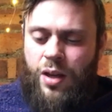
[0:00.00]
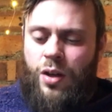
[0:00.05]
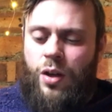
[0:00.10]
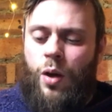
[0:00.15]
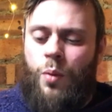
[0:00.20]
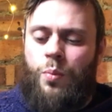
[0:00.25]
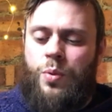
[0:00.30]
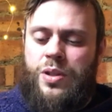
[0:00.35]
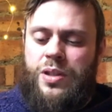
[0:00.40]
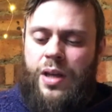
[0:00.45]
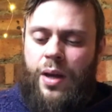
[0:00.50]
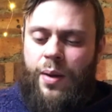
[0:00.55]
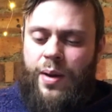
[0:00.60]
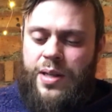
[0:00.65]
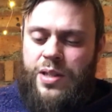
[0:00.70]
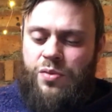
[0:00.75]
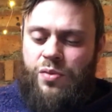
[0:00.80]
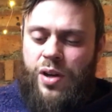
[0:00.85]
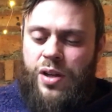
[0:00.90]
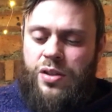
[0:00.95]
God was
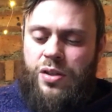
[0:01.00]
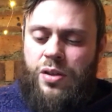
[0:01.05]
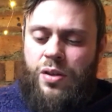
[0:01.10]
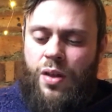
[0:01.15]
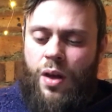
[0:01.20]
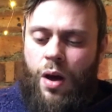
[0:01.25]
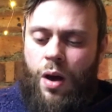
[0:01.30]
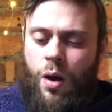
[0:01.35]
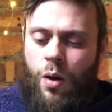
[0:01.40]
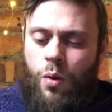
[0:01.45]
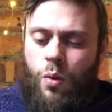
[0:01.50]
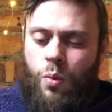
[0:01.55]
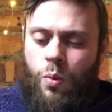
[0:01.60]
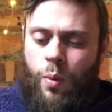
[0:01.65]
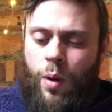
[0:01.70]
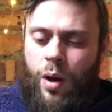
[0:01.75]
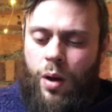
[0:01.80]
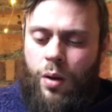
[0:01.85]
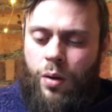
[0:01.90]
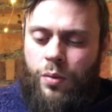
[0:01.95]
going to rescue the whole
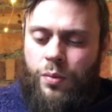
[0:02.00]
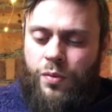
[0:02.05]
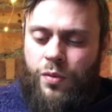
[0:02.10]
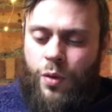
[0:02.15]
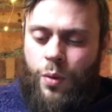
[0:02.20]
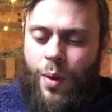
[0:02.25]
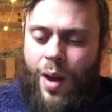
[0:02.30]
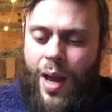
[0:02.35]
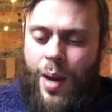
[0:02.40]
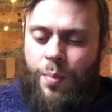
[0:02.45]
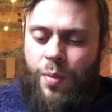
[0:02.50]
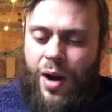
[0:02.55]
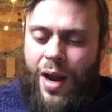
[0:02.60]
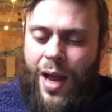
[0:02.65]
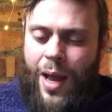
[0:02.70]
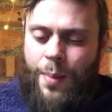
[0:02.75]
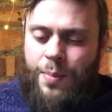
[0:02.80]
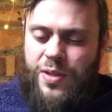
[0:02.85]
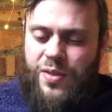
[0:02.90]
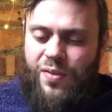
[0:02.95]
world through
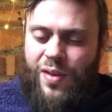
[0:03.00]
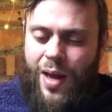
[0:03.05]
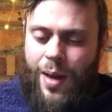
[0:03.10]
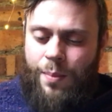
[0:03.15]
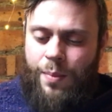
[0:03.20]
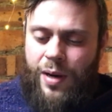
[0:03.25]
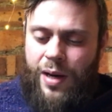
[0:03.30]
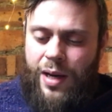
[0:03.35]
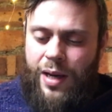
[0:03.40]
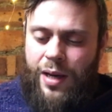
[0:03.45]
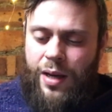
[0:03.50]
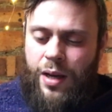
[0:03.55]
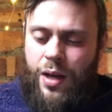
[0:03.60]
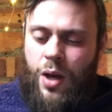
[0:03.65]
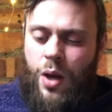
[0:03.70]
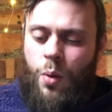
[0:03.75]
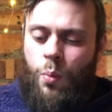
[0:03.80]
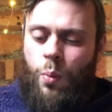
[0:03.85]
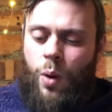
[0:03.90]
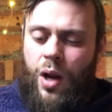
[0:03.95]
Abraham's family.
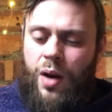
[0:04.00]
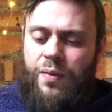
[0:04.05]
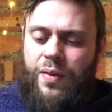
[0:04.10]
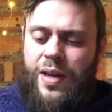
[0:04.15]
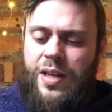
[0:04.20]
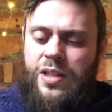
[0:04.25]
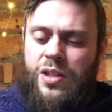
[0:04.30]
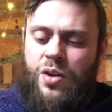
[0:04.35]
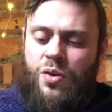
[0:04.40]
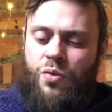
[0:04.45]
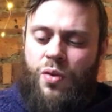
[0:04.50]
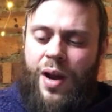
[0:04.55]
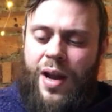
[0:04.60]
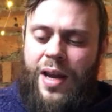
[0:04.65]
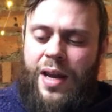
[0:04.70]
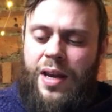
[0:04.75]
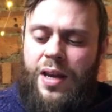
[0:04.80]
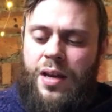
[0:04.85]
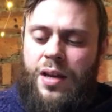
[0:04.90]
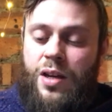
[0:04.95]
One of his
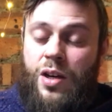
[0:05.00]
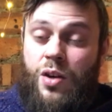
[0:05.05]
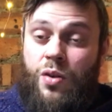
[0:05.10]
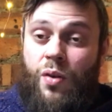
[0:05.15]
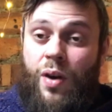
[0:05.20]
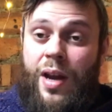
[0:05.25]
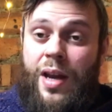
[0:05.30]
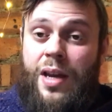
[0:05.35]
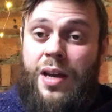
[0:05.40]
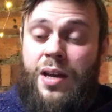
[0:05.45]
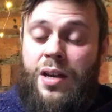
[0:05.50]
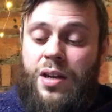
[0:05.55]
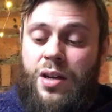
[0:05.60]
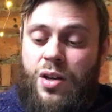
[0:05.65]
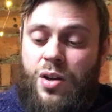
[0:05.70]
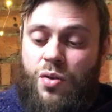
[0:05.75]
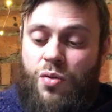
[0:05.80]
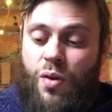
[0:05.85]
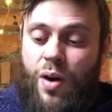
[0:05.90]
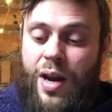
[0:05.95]
great, great,
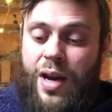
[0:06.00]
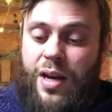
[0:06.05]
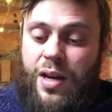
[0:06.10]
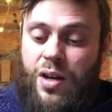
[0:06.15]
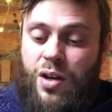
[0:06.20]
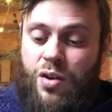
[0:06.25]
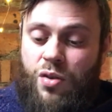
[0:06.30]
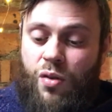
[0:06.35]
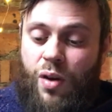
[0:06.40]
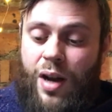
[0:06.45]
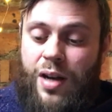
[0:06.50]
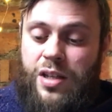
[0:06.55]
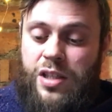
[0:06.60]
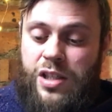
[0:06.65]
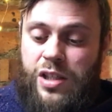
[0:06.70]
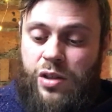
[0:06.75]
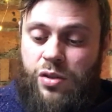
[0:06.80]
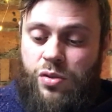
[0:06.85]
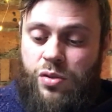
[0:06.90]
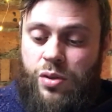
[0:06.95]
great
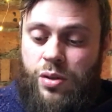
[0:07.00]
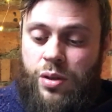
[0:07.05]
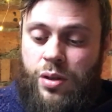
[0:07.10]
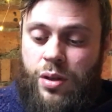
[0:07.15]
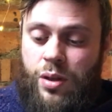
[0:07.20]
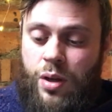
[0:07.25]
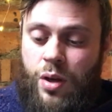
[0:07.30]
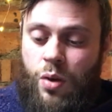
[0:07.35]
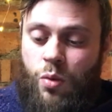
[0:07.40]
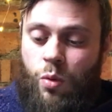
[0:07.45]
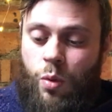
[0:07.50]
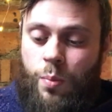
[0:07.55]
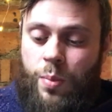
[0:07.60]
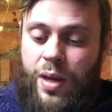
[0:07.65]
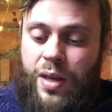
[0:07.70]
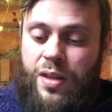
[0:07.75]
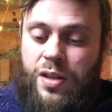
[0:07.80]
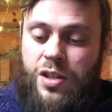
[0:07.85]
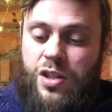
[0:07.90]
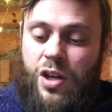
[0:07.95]
grandchildren would
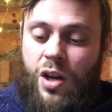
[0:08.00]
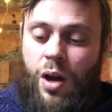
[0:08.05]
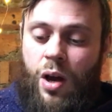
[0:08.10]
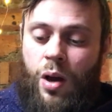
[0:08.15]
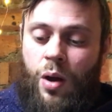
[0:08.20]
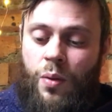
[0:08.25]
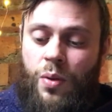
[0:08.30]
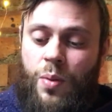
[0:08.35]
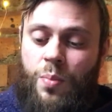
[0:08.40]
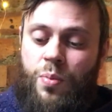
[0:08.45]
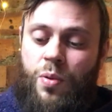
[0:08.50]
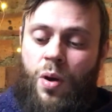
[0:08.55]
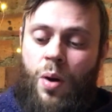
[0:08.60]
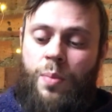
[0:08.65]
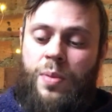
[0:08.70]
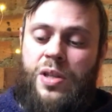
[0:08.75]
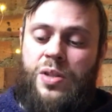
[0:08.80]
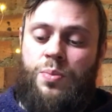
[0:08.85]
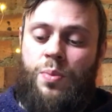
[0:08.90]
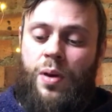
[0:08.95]
be the child, the
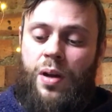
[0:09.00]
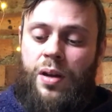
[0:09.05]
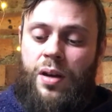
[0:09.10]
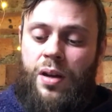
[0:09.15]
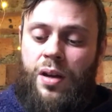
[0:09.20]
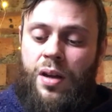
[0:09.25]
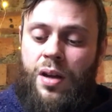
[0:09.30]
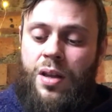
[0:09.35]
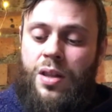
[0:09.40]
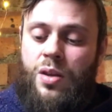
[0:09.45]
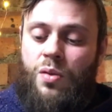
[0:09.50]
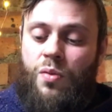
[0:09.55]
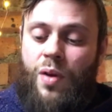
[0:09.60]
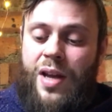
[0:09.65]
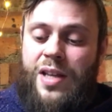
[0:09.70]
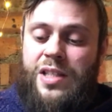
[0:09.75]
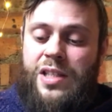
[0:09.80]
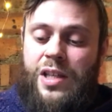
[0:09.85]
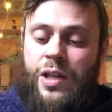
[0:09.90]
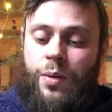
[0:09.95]
promised one, the
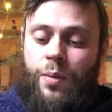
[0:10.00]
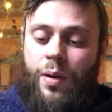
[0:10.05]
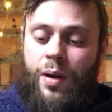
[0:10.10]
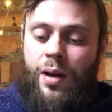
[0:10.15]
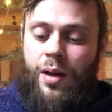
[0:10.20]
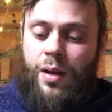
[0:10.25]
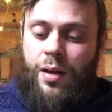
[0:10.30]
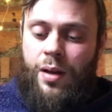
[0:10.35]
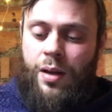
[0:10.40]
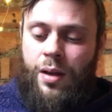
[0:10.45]
rescuer.